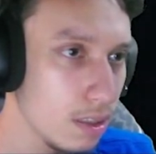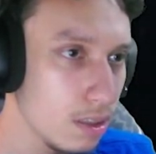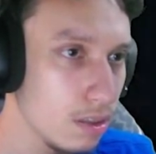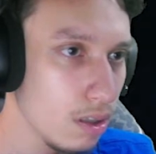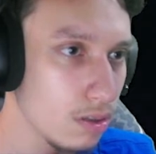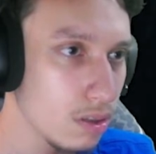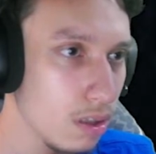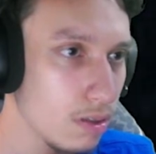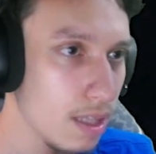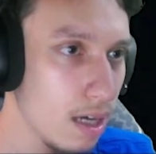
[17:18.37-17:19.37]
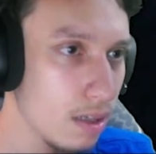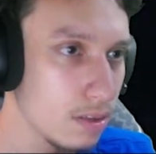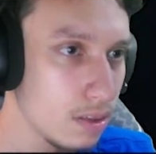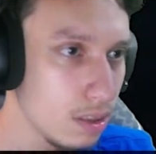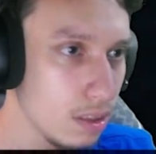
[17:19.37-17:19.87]
Don't slow
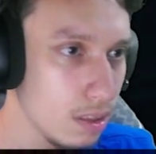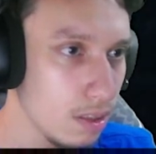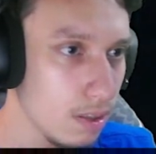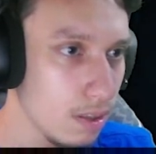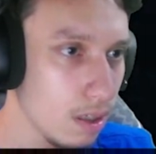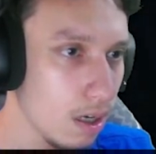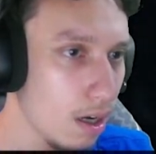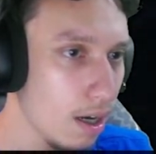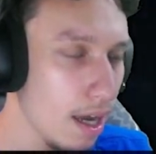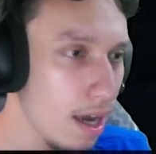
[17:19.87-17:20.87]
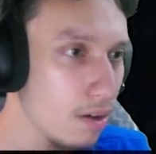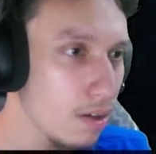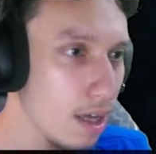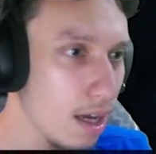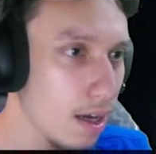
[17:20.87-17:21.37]
down. Oh hell
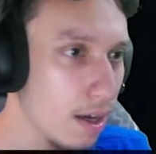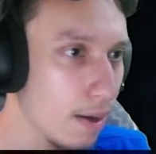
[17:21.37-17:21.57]
nah.